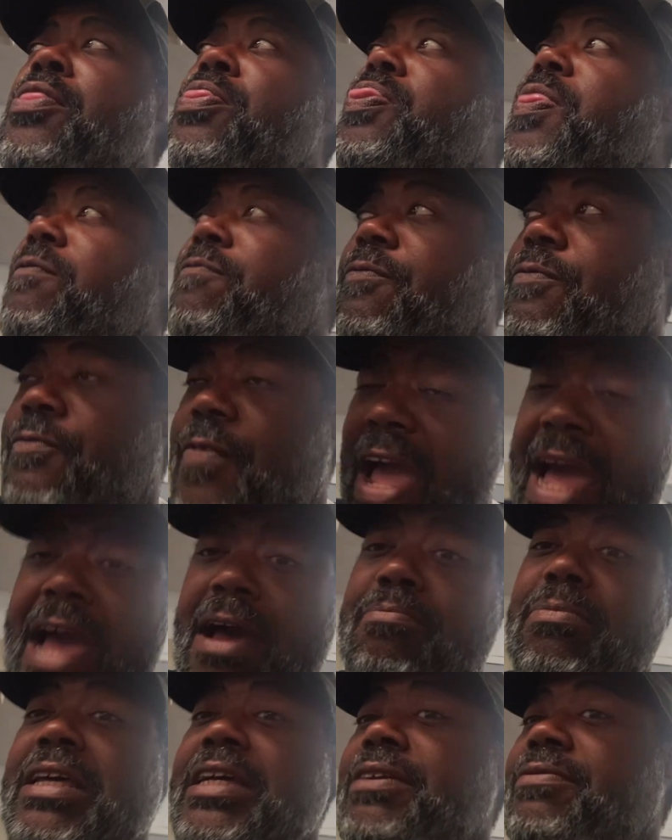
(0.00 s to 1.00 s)
the
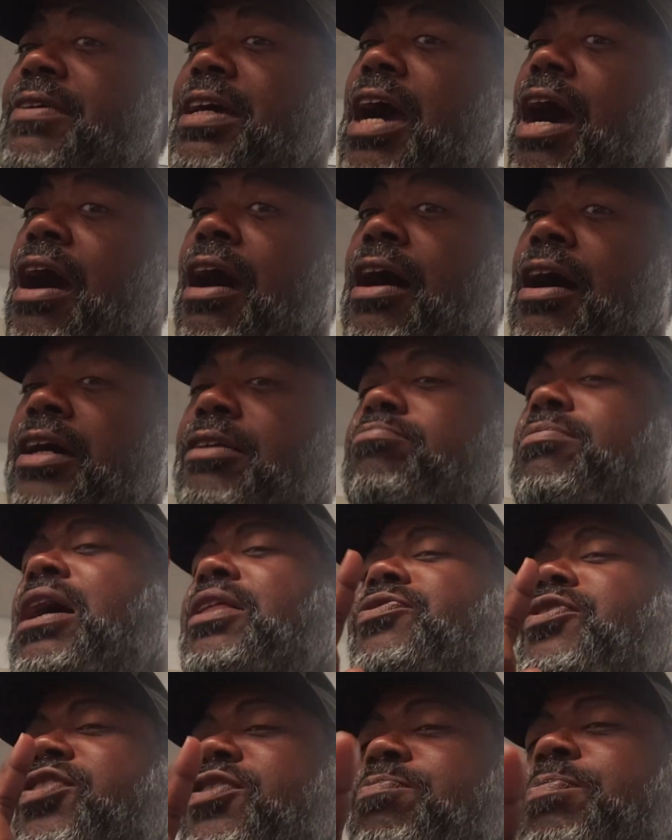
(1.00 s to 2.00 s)
family of God by
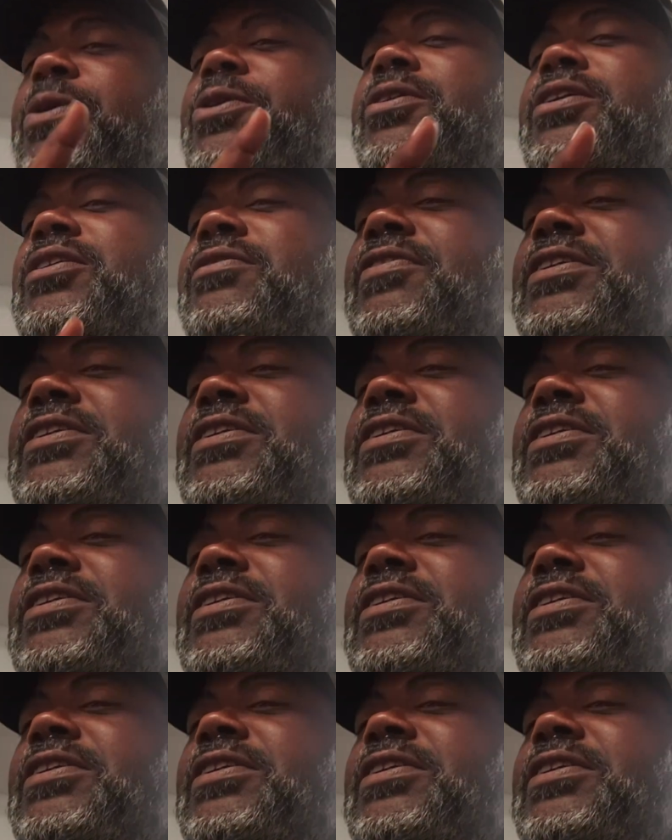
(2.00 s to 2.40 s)
the spirit of